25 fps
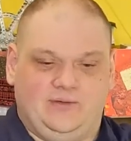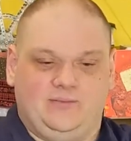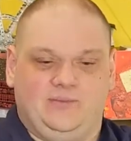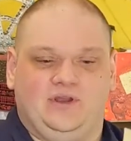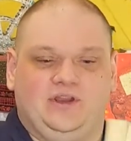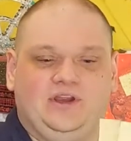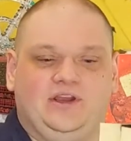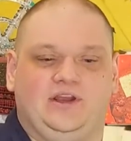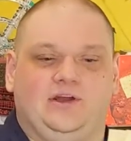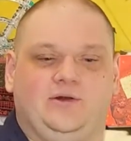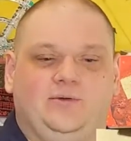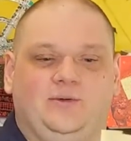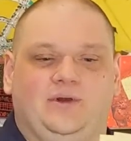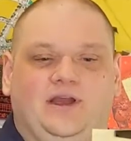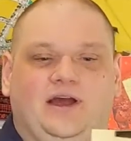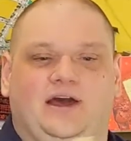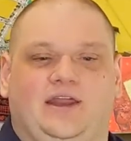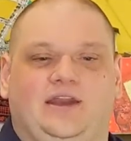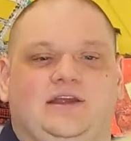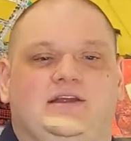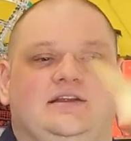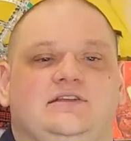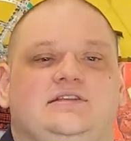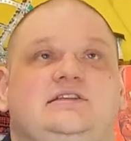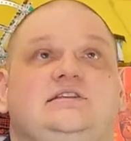But here we got
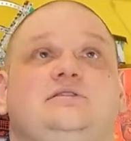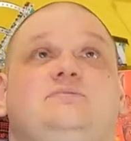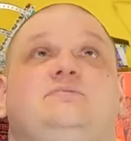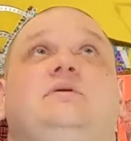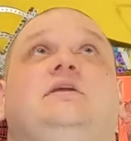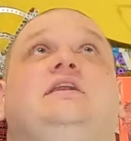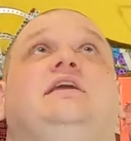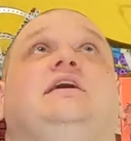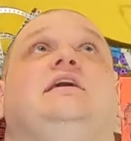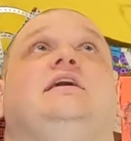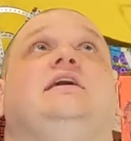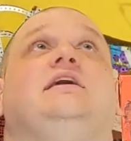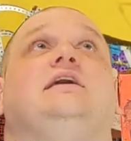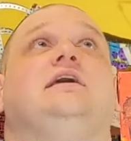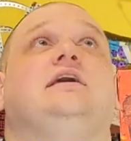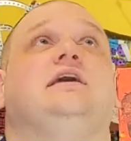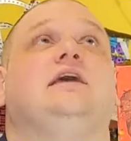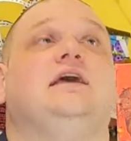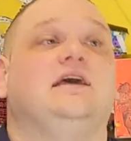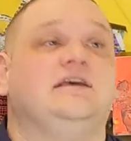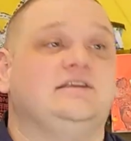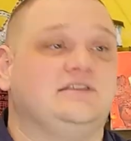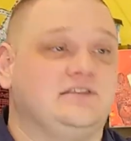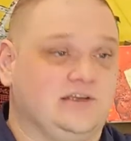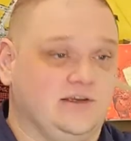it spinning
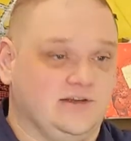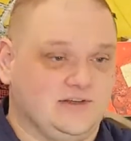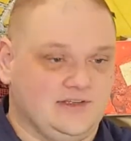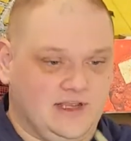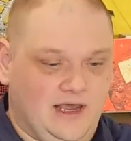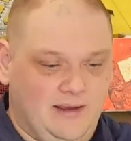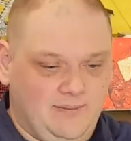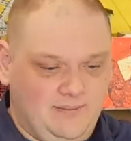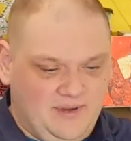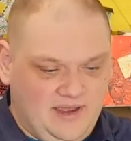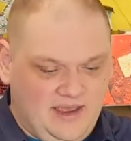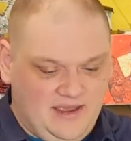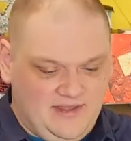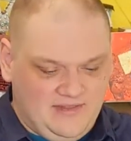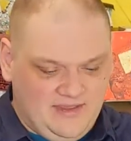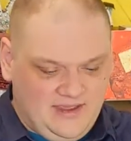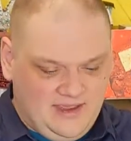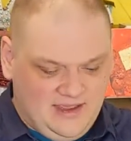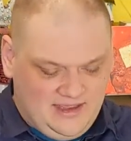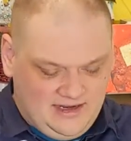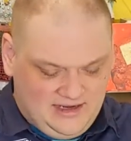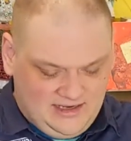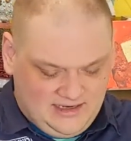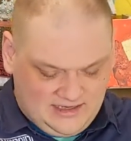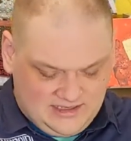as it goes up, and
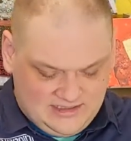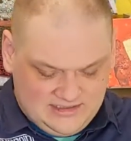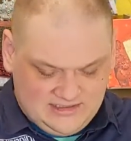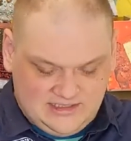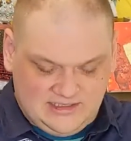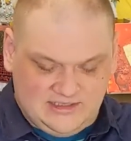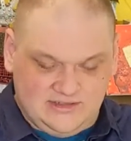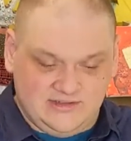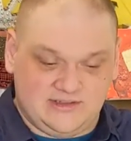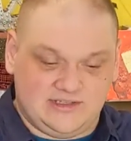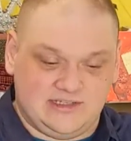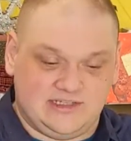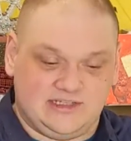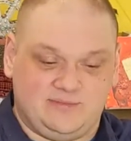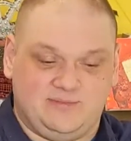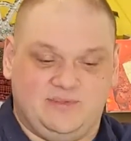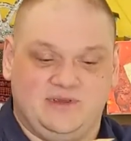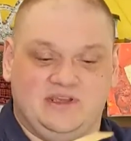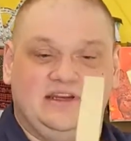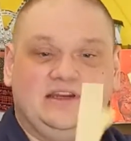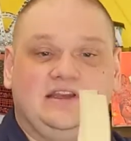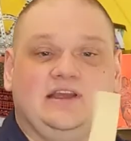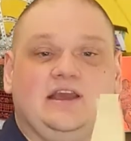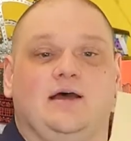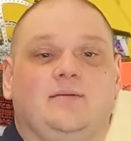then it continues to
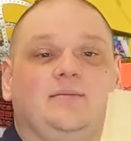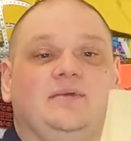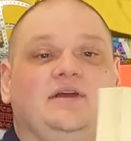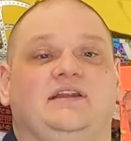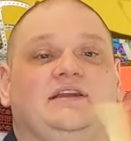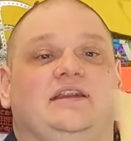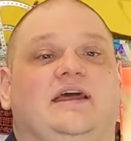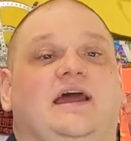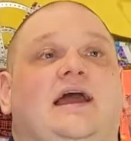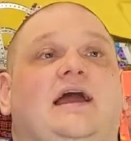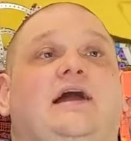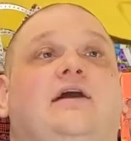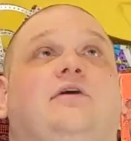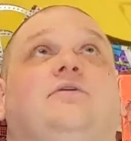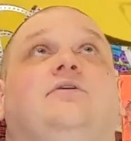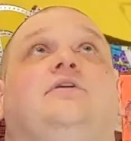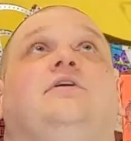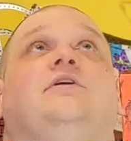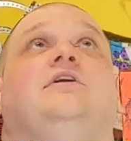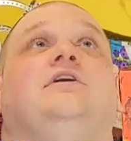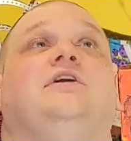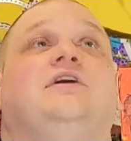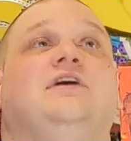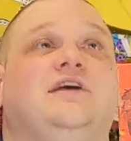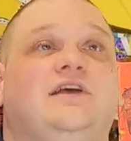spin coming down.
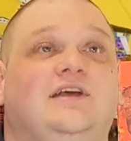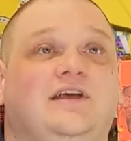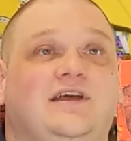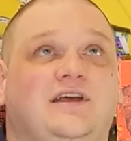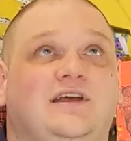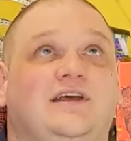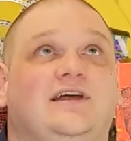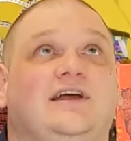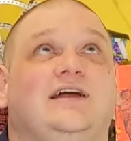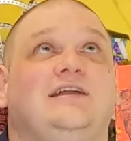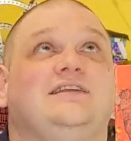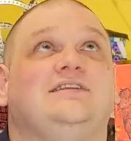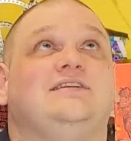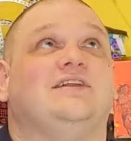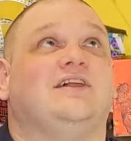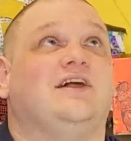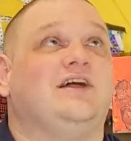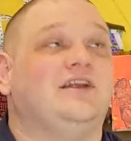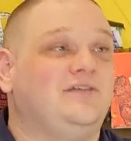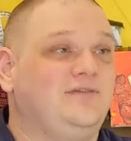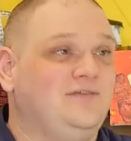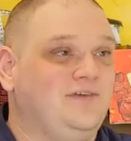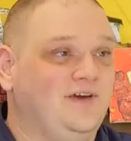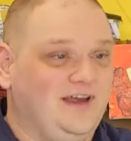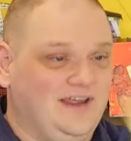That's a lot
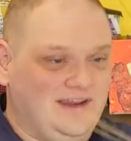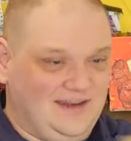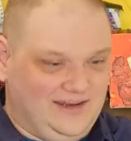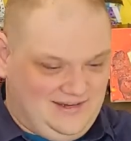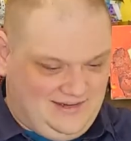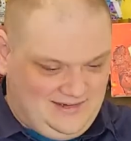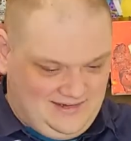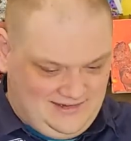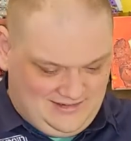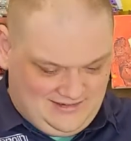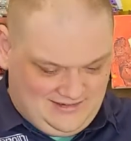of fun.